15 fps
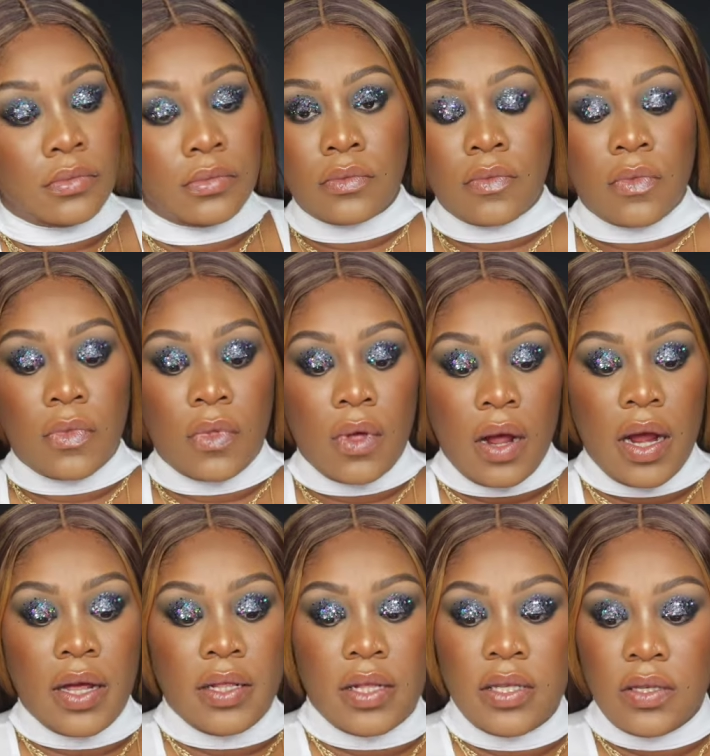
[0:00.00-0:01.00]
all
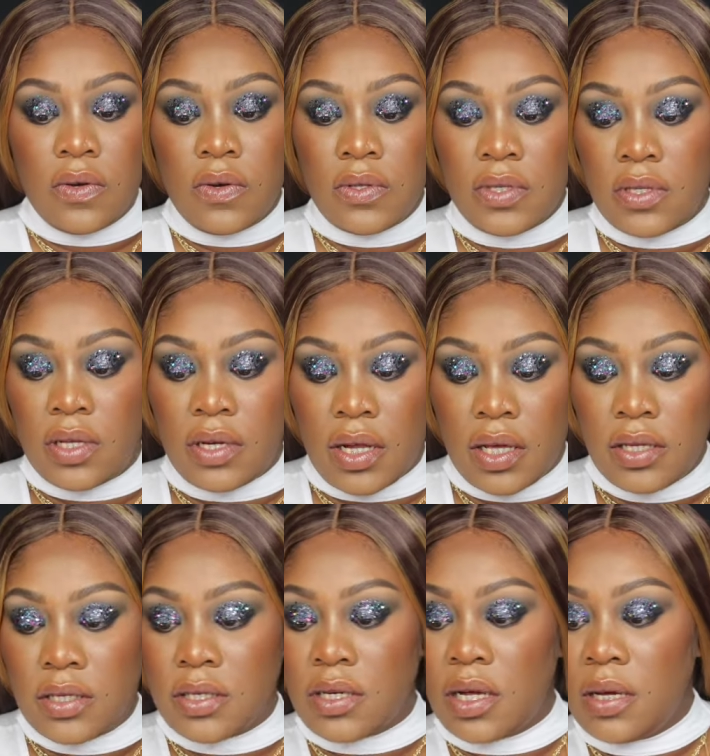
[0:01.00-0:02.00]
right let's go on to the
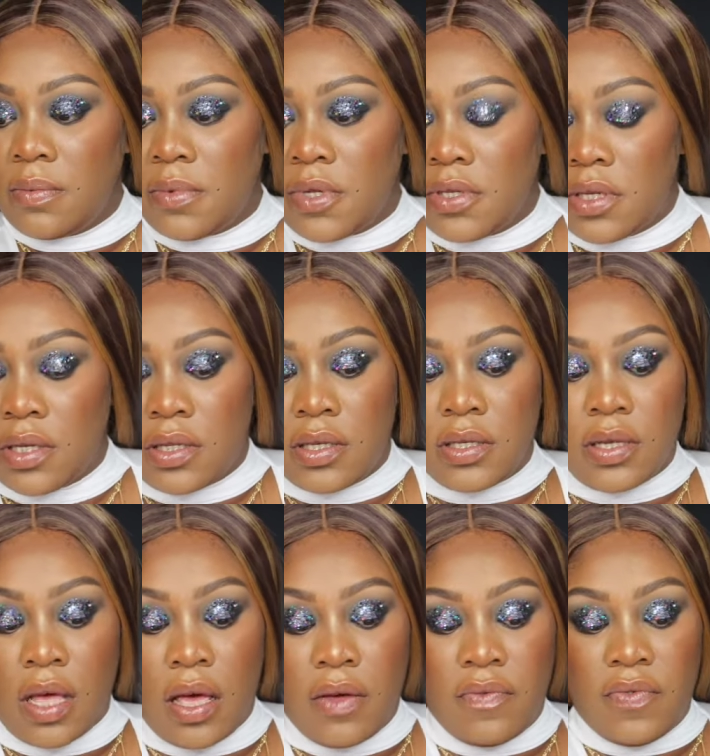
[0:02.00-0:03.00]
next step let's get this
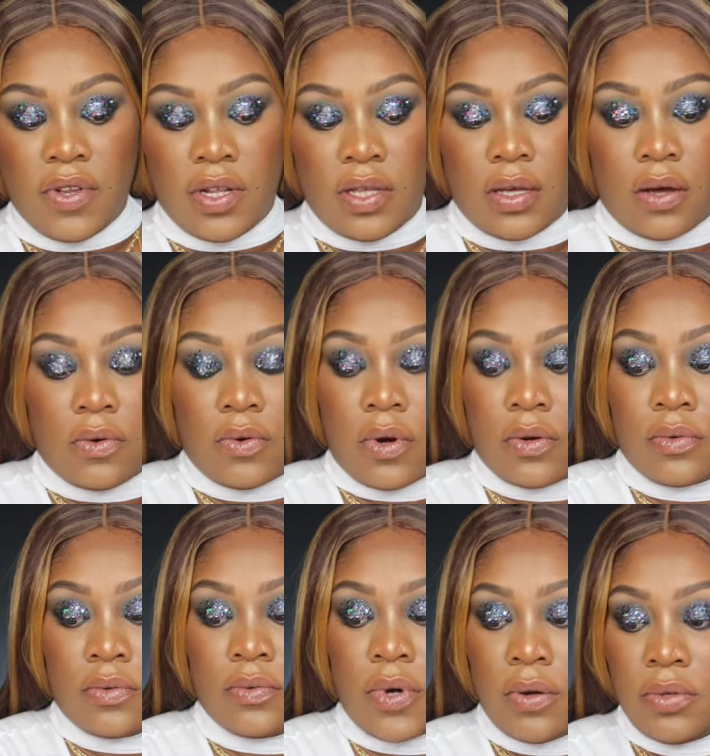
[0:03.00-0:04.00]
video
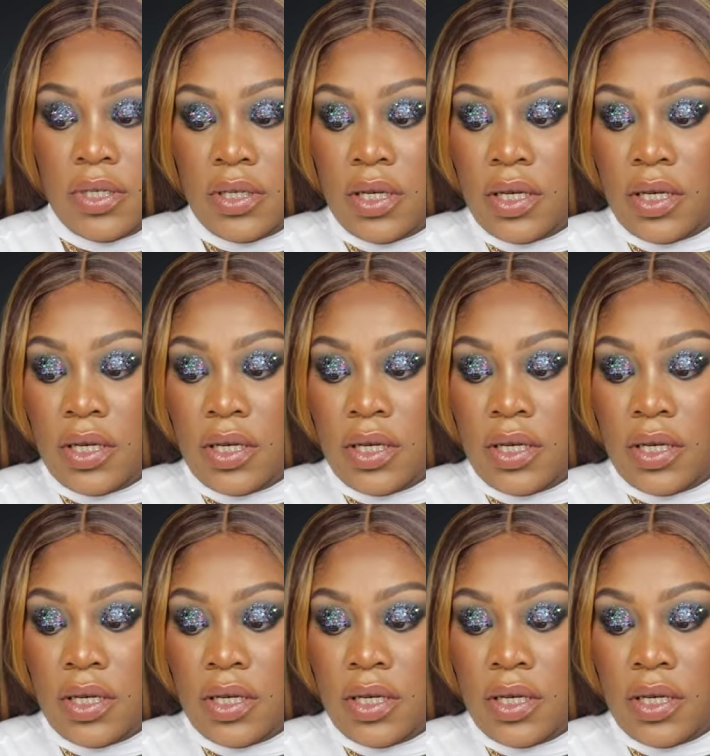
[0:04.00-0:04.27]
rolling